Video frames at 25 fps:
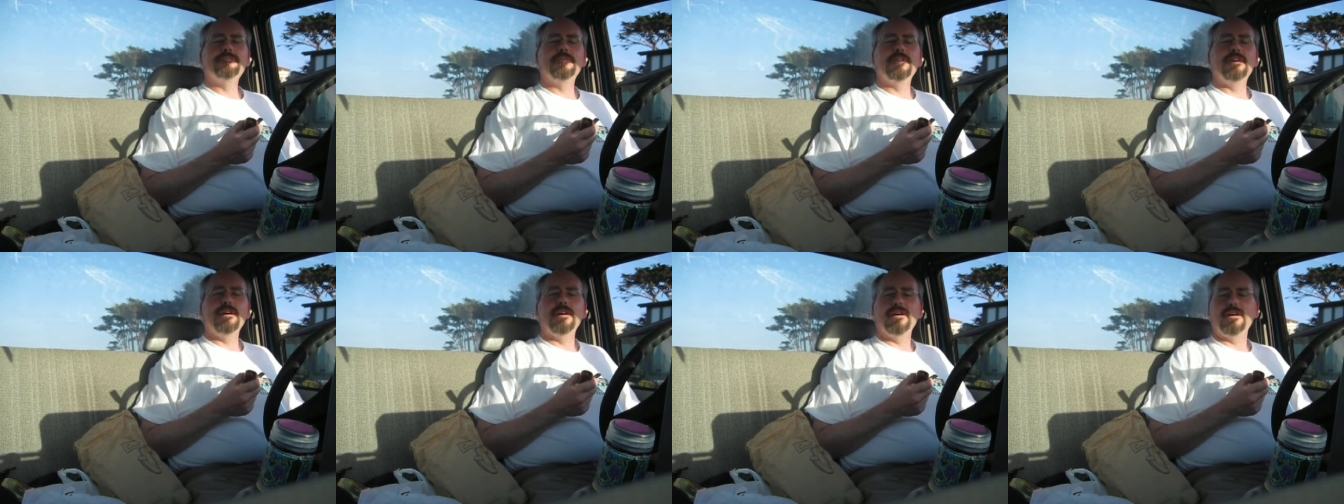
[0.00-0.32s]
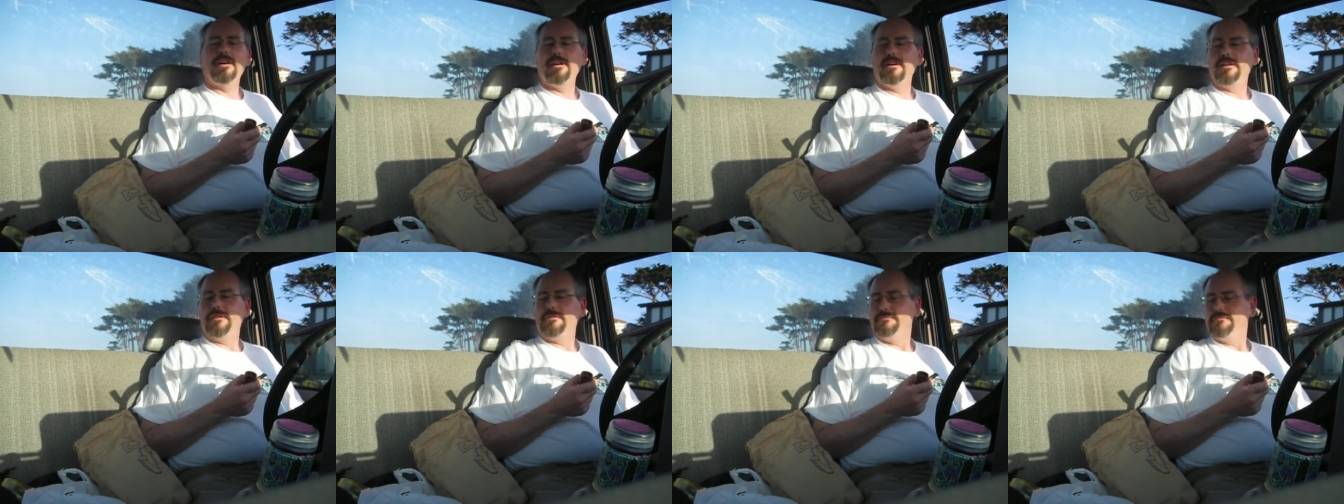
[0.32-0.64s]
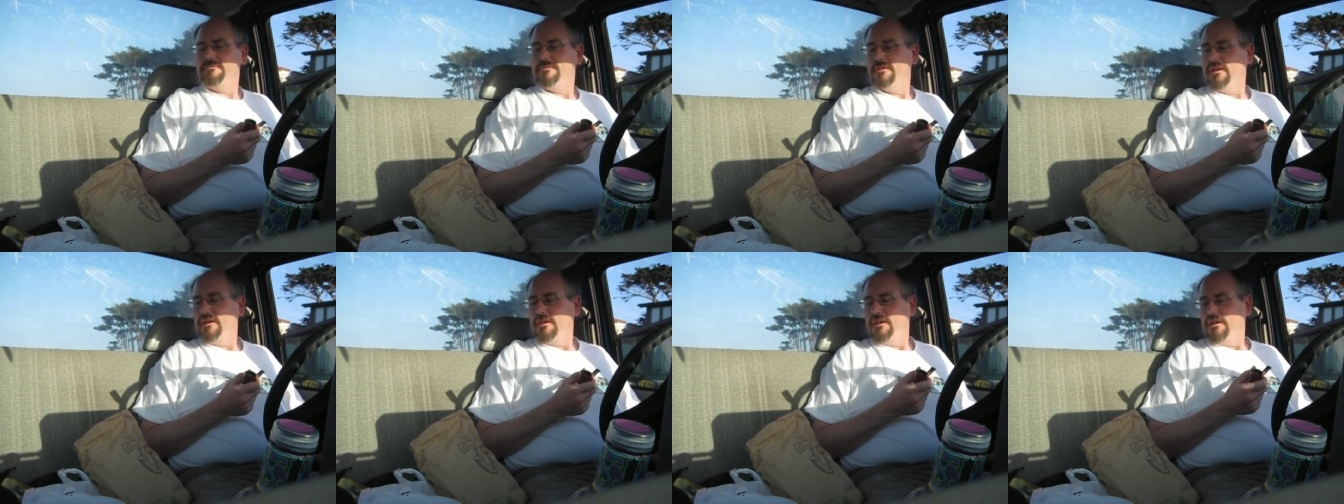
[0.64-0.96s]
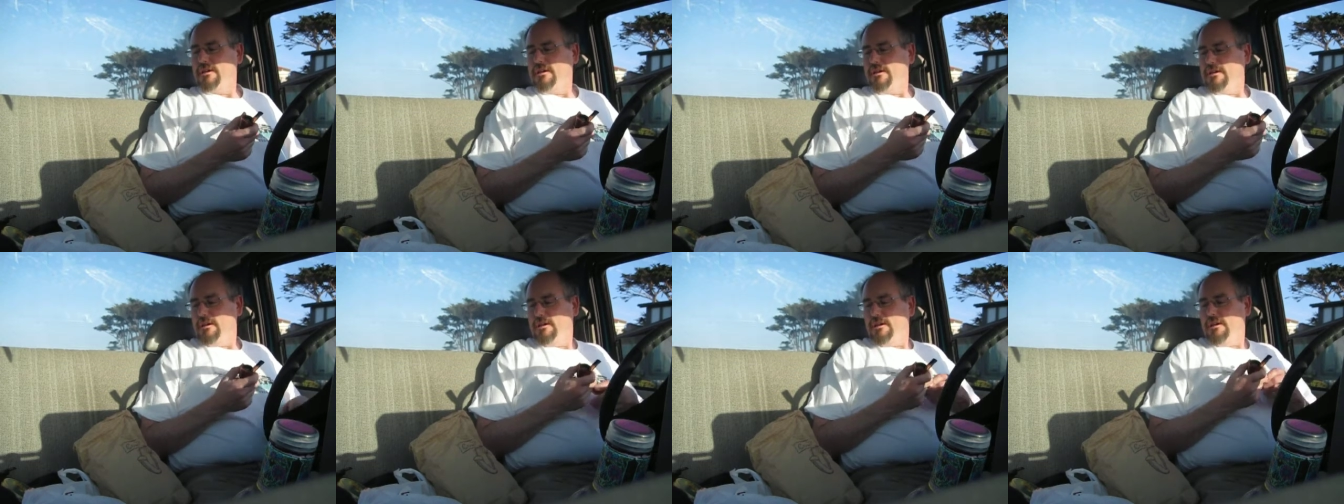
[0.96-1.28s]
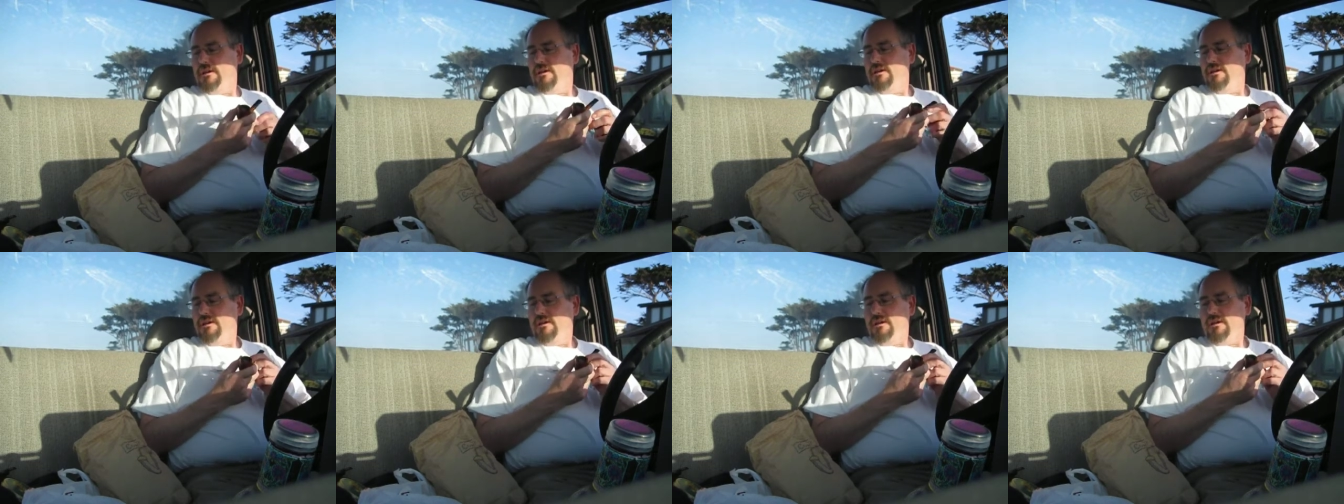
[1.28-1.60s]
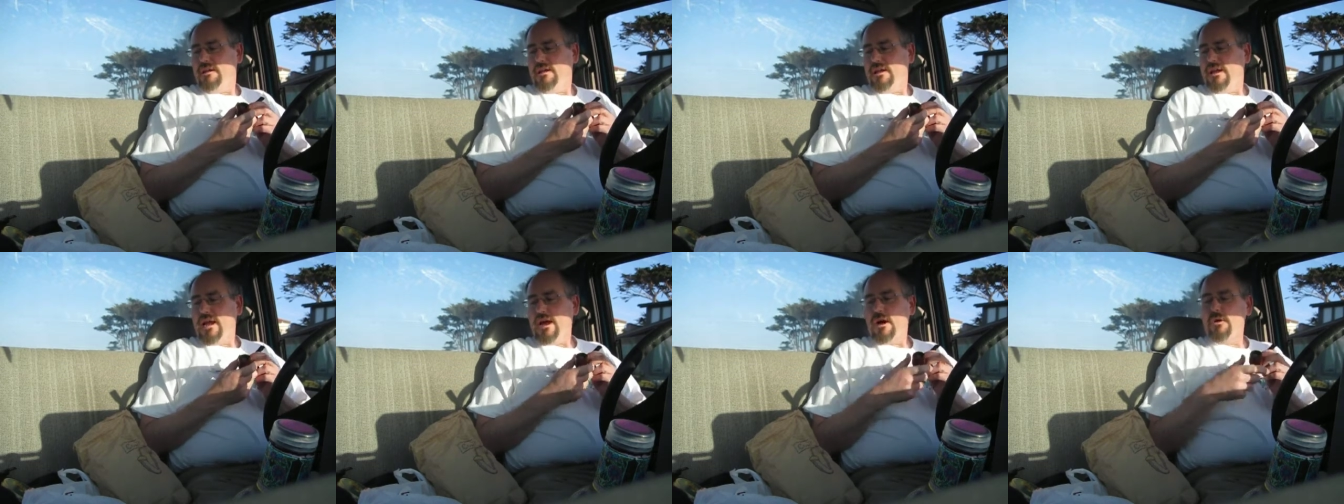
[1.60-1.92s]
Um,
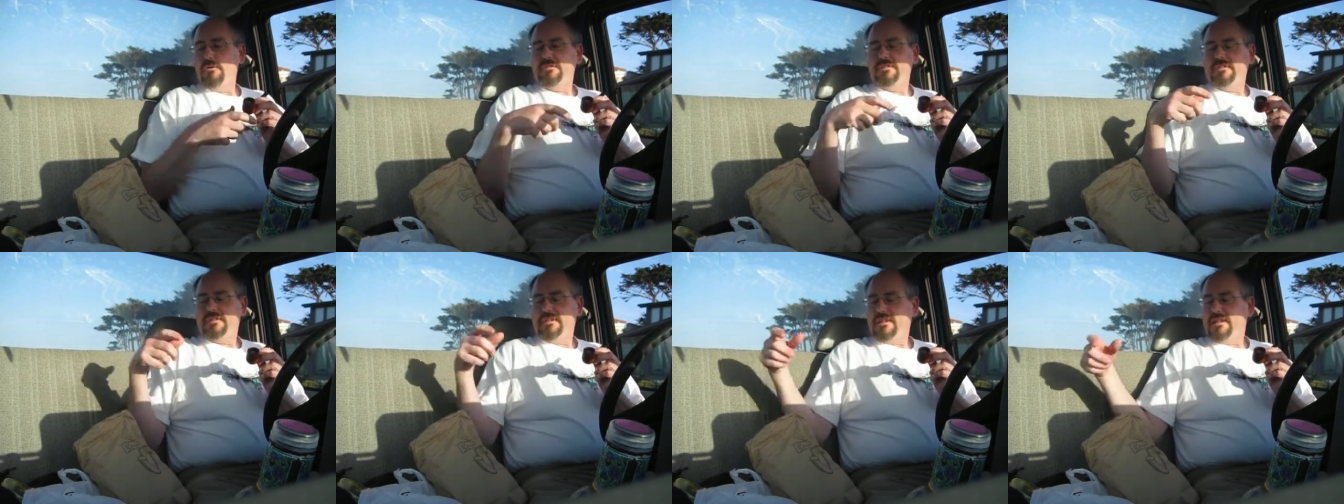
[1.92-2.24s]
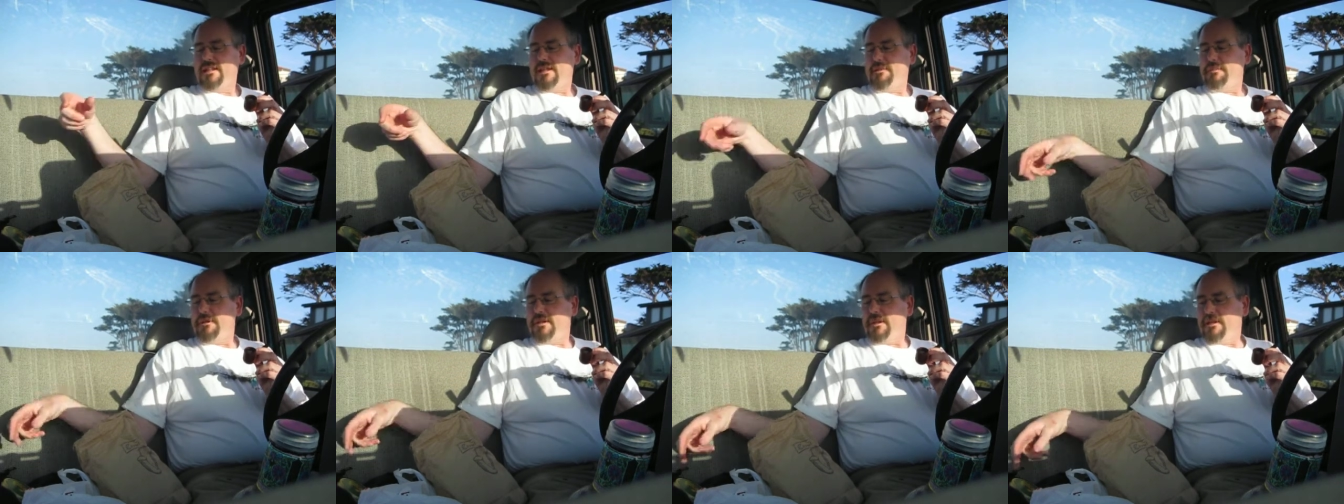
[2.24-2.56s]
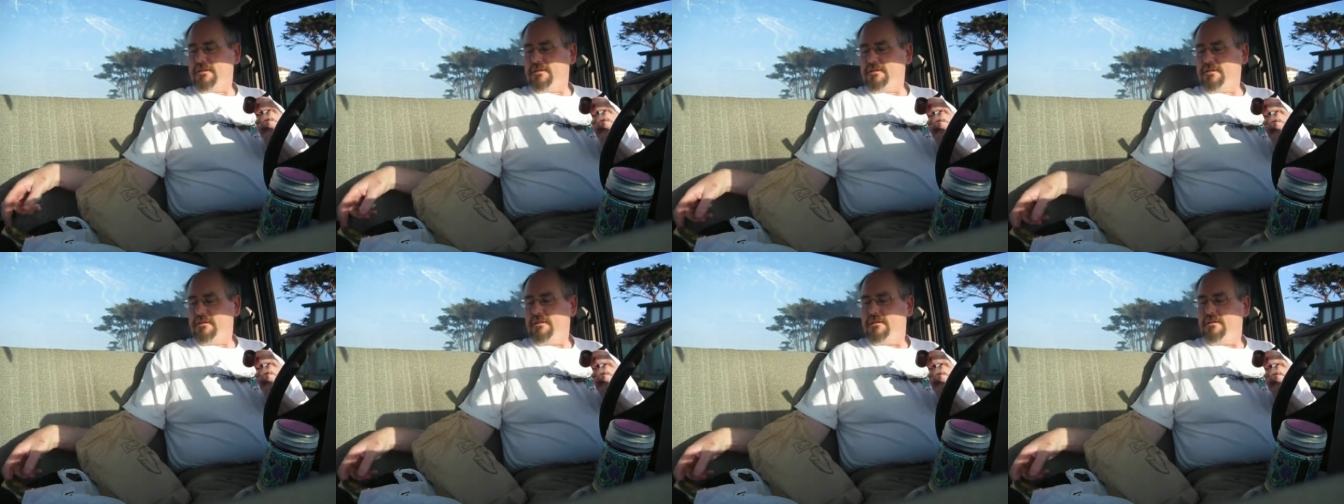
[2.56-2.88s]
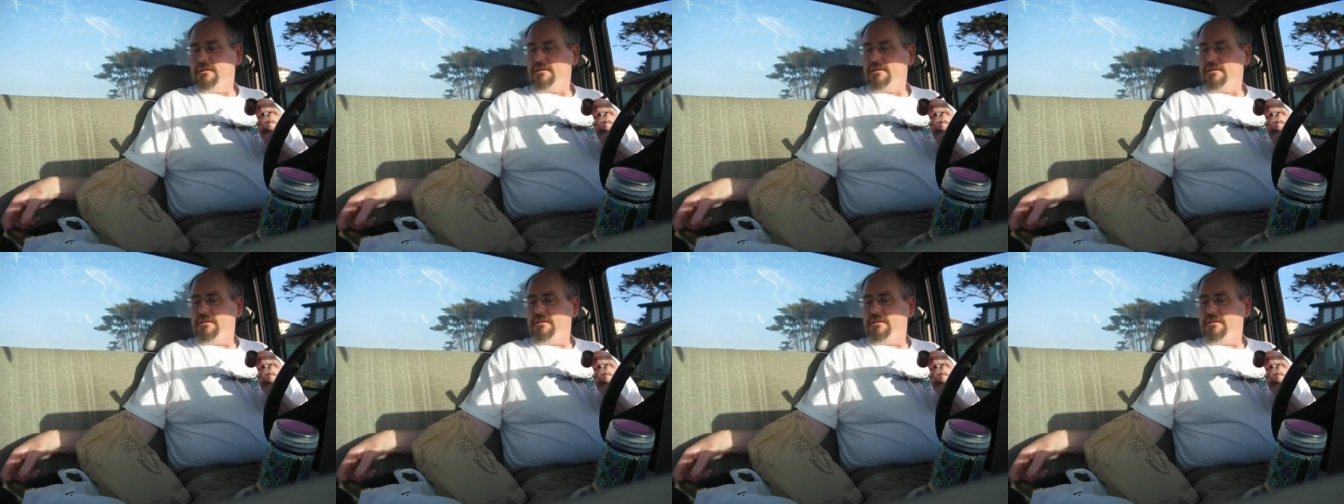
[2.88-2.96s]
housekeeping.